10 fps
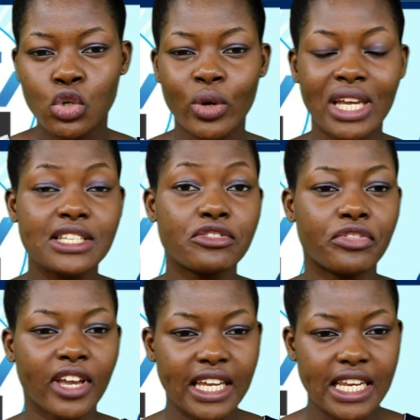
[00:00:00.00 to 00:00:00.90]
to
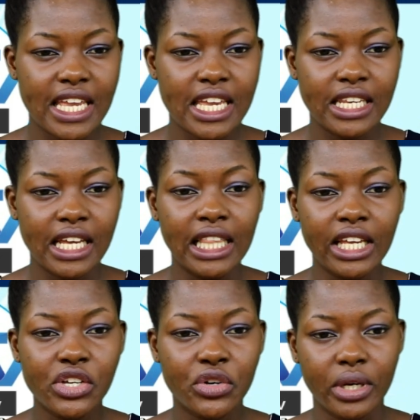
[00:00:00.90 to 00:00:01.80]
intervene in a
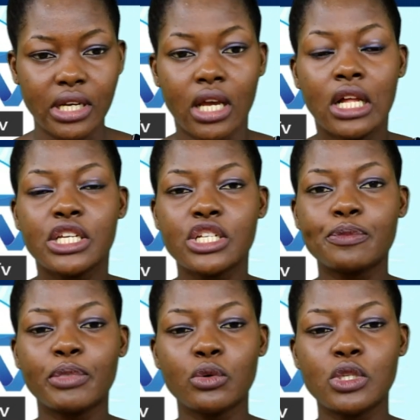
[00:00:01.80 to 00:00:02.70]
lingering
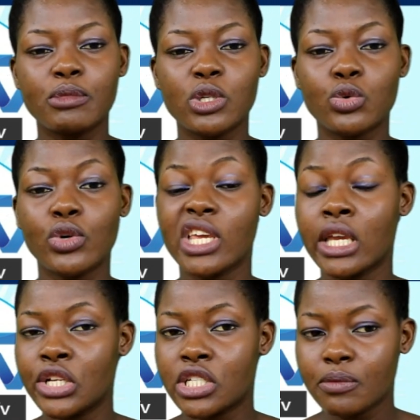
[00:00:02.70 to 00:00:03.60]
dispute
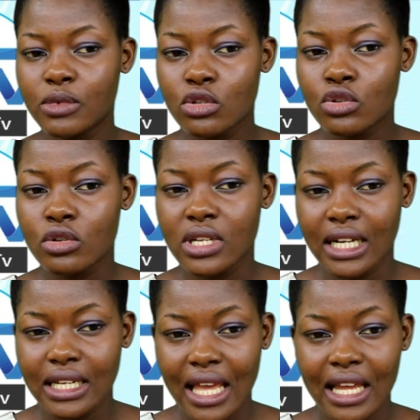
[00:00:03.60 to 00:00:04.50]
between Egypt,
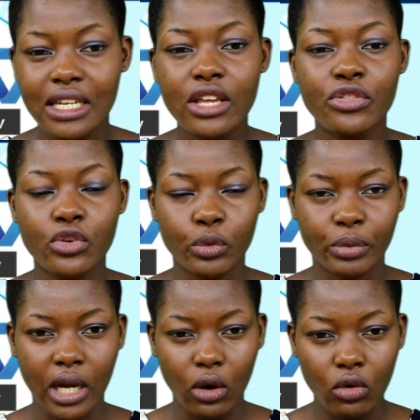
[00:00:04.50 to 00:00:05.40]
Sudan and
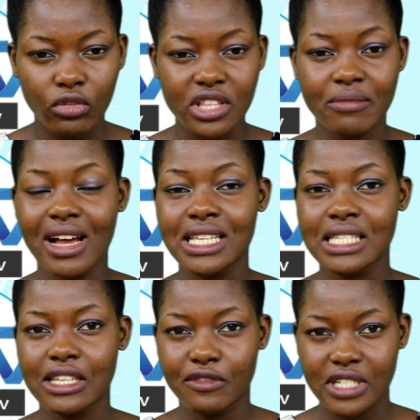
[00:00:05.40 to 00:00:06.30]
Ethiopia over the
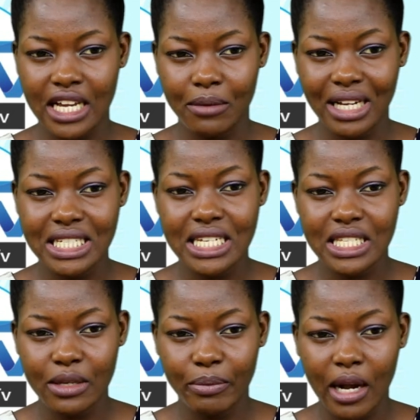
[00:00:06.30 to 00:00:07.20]
massive dam
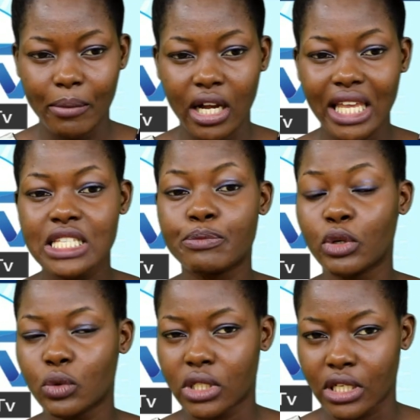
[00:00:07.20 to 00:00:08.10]
Addis Ababa is
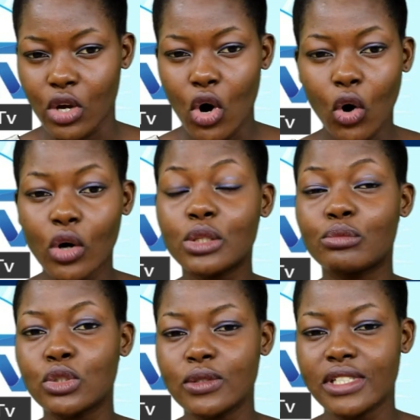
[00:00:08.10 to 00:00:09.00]
building on
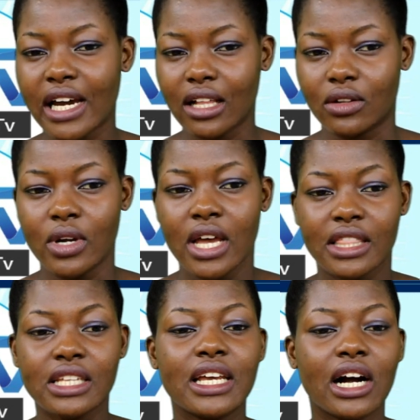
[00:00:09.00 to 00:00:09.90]
the Blue Nile,
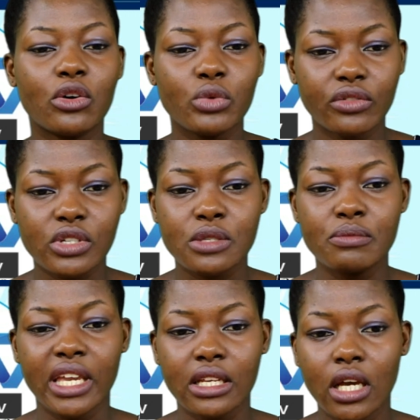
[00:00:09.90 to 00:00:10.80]
the Nile
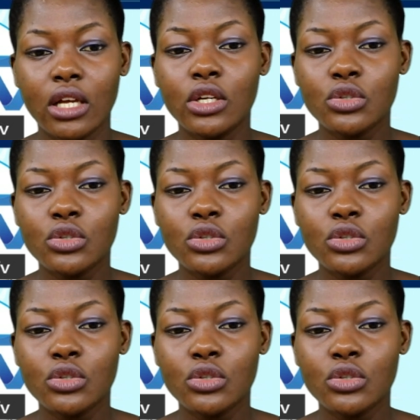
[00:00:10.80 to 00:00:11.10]
River's main